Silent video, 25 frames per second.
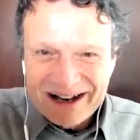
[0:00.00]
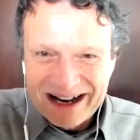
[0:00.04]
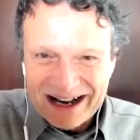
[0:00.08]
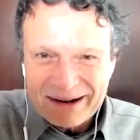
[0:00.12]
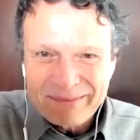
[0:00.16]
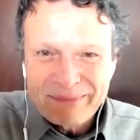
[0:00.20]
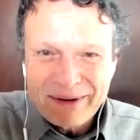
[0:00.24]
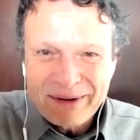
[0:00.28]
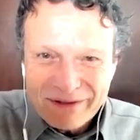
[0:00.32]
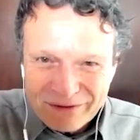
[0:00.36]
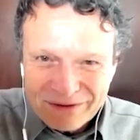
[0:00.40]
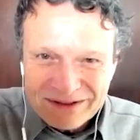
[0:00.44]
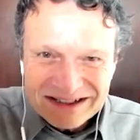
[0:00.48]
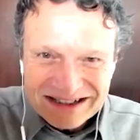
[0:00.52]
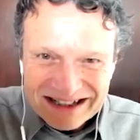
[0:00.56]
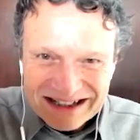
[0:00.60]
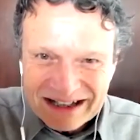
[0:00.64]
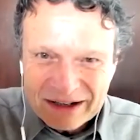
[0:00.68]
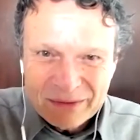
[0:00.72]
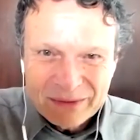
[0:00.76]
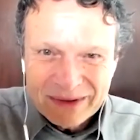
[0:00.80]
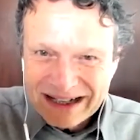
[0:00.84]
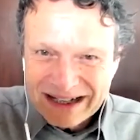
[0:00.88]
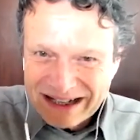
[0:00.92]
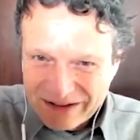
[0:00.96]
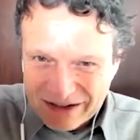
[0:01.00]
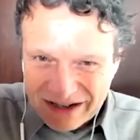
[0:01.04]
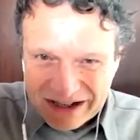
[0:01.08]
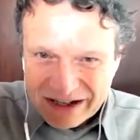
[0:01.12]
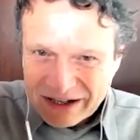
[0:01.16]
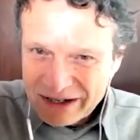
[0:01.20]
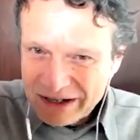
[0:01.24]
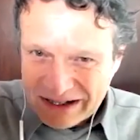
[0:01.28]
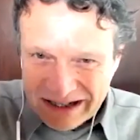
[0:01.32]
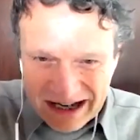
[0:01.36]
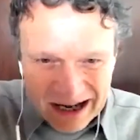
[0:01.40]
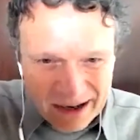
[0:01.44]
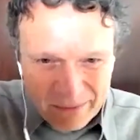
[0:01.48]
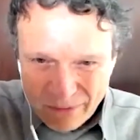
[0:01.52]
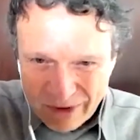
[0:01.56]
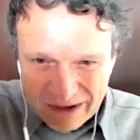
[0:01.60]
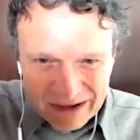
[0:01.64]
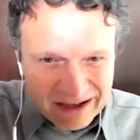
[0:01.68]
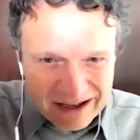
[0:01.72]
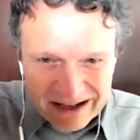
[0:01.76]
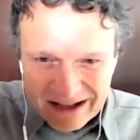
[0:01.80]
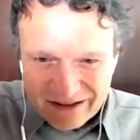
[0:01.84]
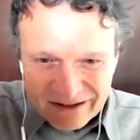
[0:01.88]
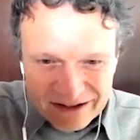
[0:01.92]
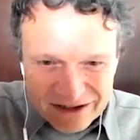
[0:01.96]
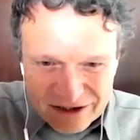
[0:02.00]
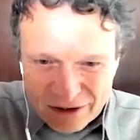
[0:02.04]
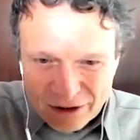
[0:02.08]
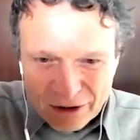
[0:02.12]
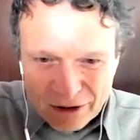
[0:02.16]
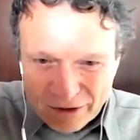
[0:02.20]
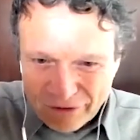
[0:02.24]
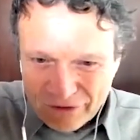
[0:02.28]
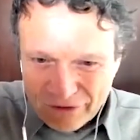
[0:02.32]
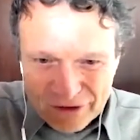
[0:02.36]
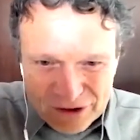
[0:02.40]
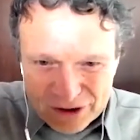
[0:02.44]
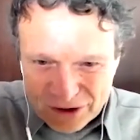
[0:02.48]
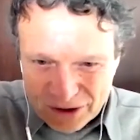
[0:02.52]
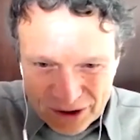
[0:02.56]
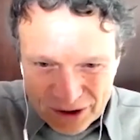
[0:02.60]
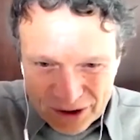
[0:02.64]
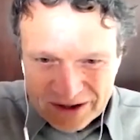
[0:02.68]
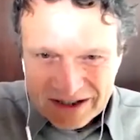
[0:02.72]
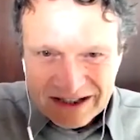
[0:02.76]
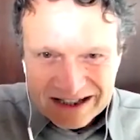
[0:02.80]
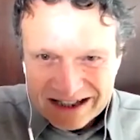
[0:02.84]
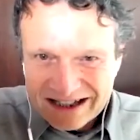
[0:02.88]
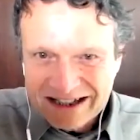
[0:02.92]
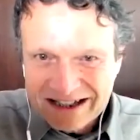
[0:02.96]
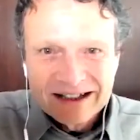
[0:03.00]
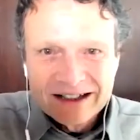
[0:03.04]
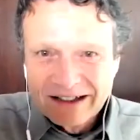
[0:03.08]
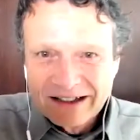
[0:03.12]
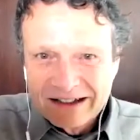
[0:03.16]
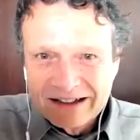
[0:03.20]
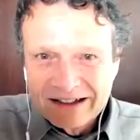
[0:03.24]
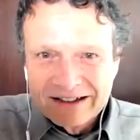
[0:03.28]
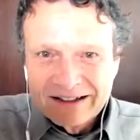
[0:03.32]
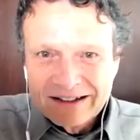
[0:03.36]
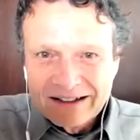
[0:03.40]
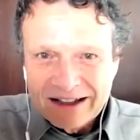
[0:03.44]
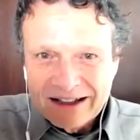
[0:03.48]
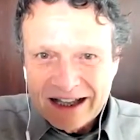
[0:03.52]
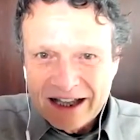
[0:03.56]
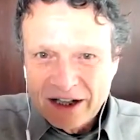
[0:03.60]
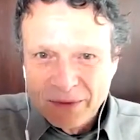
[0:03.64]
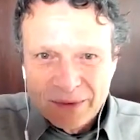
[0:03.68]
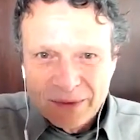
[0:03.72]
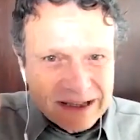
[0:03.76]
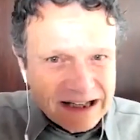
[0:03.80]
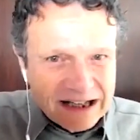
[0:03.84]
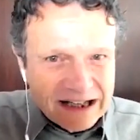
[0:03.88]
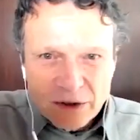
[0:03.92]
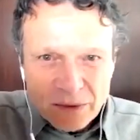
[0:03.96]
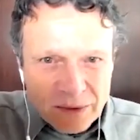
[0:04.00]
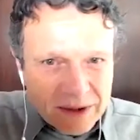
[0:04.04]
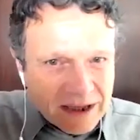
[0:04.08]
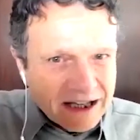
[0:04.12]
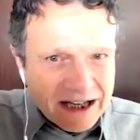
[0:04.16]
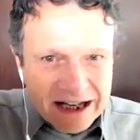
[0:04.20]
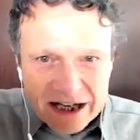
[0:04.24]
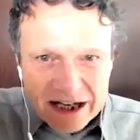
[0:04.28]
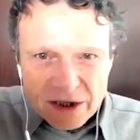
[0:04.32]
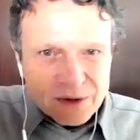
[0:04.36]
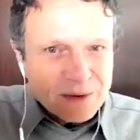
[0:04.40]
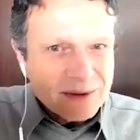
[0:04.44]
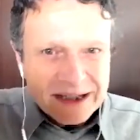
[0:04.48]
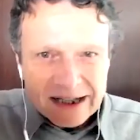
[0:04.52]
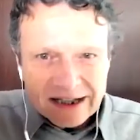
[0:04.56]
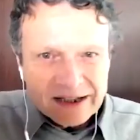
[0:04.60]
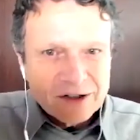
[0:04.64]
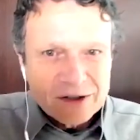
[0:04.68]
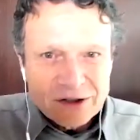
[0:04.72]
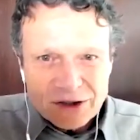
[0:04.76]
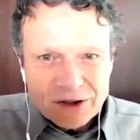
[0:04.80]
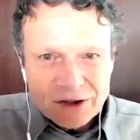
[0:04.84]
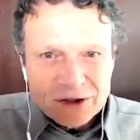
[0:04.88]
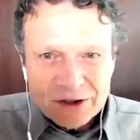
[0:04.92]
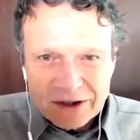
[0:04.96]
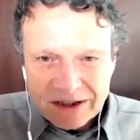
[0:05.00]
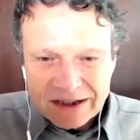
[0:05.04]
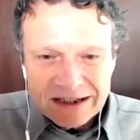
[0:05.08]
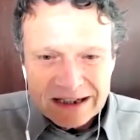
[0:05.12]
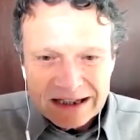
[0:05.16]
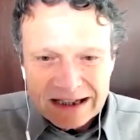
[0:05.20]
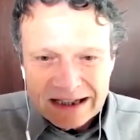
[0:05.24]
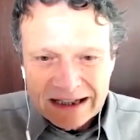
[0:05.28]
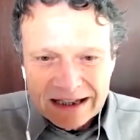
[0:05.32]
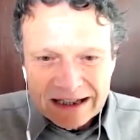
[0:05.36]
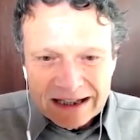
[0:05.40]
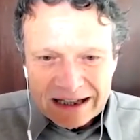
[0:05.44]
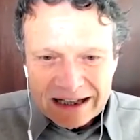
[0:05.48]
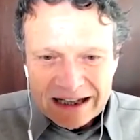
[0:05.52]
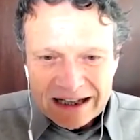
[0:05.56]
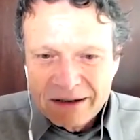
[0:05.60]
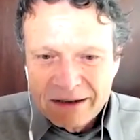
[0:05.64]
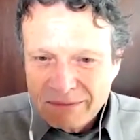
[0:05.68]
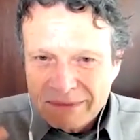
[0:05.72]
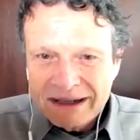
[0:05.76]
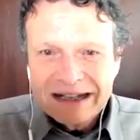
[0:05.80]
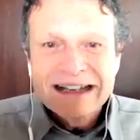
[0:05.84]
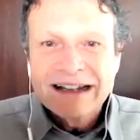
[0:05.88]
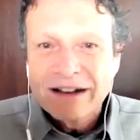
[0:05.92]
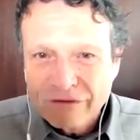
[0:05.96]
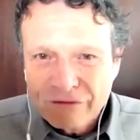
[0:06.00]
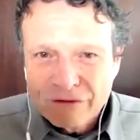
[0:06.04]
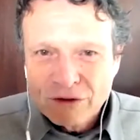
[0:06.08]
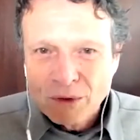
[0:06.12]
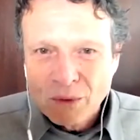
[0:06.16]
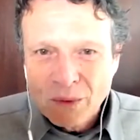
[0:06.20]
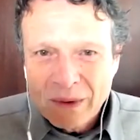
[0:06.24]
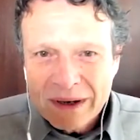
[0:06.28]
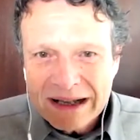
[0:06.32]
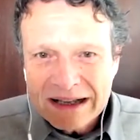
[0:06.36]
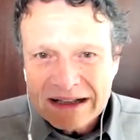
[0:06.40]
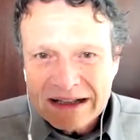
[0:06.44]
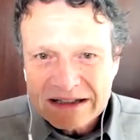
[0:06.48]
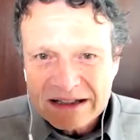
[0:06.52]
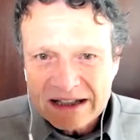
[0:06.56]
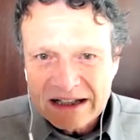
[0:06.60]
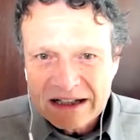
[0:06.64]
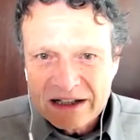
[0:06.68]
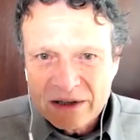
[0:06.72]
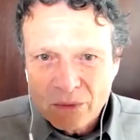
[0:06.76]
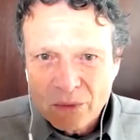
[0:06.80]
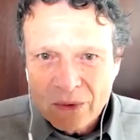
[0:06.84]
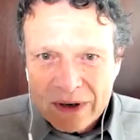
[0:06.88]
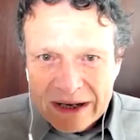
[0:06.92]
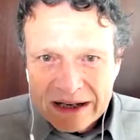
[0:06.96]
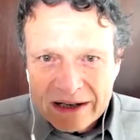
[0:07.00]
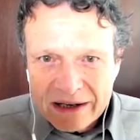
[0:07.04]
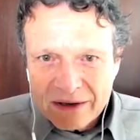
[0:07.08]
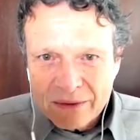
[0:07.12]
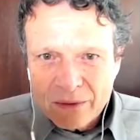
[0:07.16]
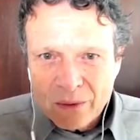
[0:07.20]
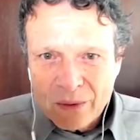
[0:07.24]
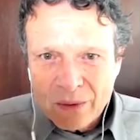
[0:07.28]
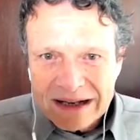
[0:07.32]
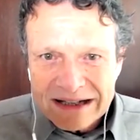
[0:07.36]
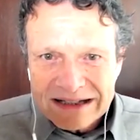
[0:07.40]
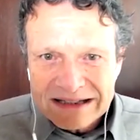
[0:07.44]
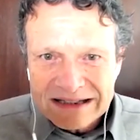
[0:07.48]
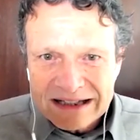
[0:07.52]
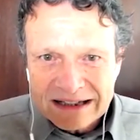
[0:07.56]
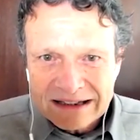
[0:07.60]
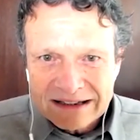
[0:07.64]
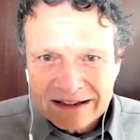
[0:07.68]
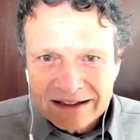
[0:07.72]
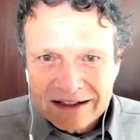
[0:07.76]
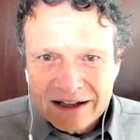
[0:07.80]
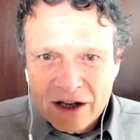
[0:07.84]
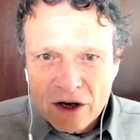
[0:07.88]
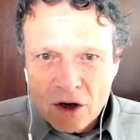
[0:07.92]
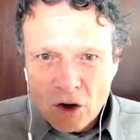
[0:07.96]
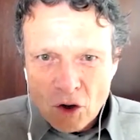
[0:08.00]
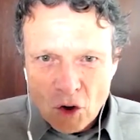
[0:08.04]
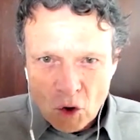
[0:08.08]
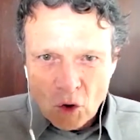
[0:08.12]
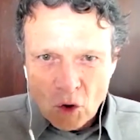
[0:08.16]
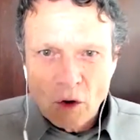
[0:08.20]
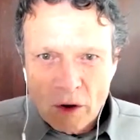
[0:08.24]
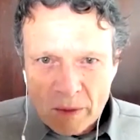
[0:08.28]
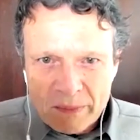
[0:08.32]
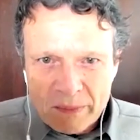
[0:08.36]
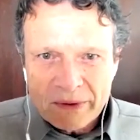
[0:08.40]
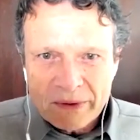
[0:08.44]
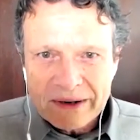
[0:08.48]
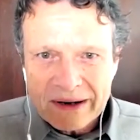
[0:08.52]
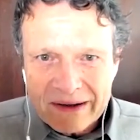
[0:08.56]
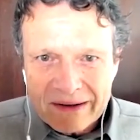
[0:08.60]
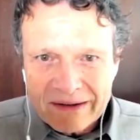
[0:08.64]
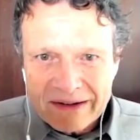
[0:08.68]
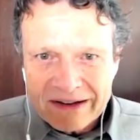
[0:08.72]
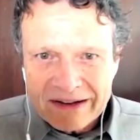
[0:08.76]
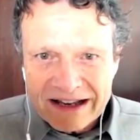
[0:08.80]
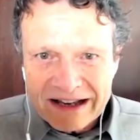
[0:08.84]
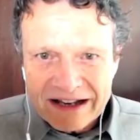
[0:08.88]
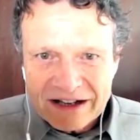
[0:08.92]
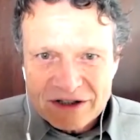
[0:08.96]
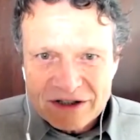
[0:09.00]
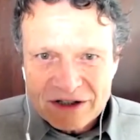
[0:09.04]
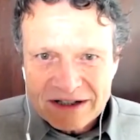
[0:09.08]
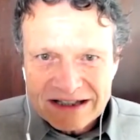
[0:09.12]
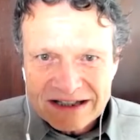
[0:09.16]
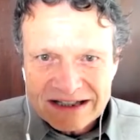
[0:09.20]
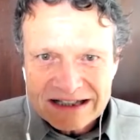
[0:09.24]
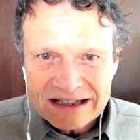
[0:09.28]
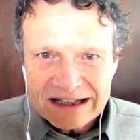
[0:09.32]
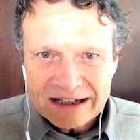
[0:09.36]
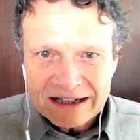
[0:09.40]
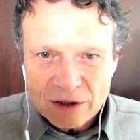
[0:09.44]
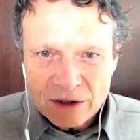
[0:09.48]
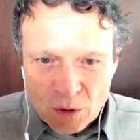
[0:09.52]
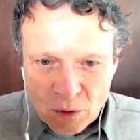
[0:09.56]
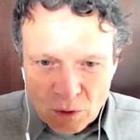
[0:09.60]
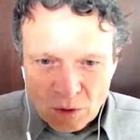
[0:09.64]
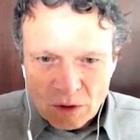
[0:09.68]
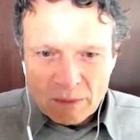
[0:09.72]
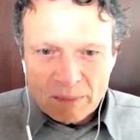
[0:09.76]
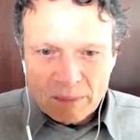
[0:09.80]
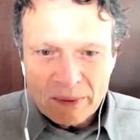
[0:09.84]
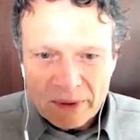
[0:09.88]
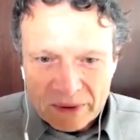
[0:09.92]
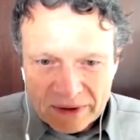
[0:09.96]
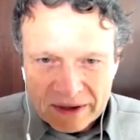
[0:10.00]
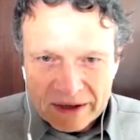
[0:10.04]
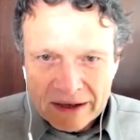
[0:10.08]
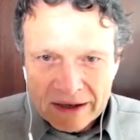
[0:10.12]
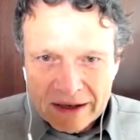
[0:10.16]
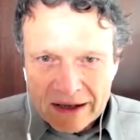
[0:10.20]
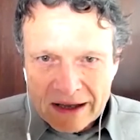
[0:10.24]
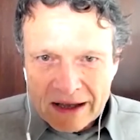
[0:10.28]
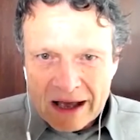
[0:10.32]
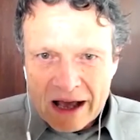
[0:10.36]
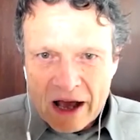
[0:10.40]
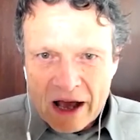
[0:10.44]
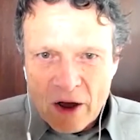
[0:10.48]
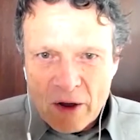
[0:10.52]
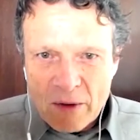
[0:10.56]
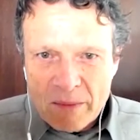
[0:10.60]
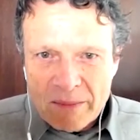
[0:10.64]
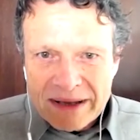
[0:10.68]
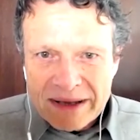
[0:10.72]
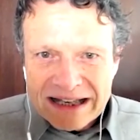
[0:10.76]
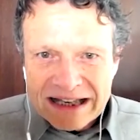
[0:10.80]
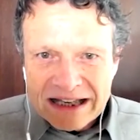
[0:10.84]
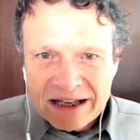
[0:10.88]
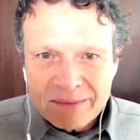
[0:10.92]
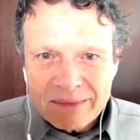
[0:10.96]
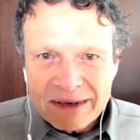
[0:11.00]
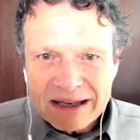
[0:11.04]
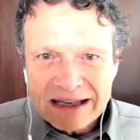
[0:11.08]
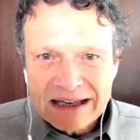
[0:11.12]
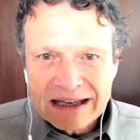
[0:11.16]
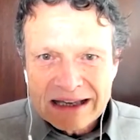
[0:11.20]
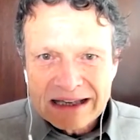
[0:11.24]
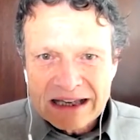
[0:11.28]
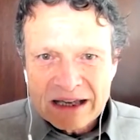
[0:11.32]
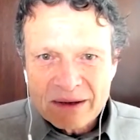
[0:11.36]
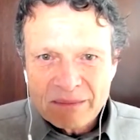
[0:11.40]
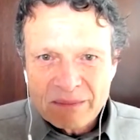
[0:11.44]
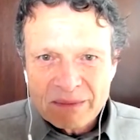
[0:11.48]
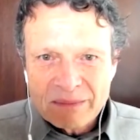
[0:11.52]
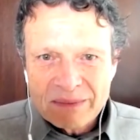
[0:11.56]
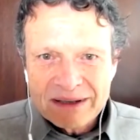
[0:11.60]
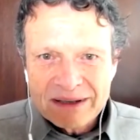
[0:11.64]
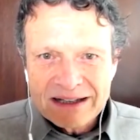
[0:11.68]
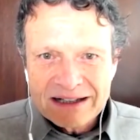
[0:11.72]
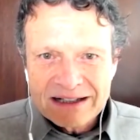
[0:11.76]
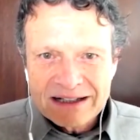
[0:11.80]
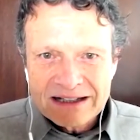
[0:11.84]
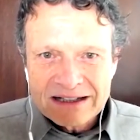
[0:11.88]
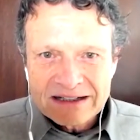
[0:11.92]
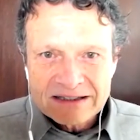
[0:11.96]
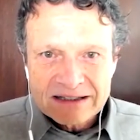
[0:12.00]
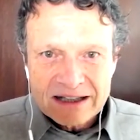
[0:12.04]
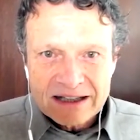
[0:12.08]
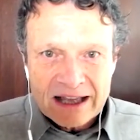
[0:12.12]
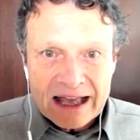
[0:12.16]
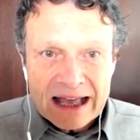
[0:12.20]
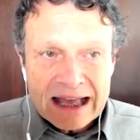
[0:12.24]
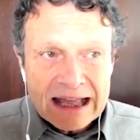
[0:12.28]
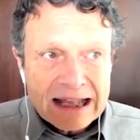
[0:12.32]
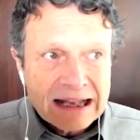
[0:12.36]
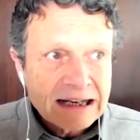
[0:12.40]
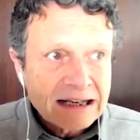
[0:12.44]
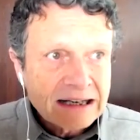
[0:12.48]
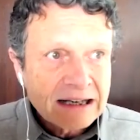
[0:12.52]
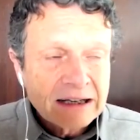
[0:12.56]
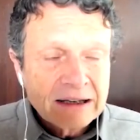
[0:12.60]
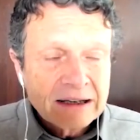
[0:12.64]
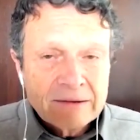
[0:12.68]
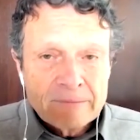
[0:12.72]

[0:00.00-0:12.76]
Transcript: like Bev was saying, we live in a time when there's a lot of uncertainty, and we need to engage with that uncertainty in meaningful ways, in way, ways that call upon our agency and call upon our meaning-making capabilities and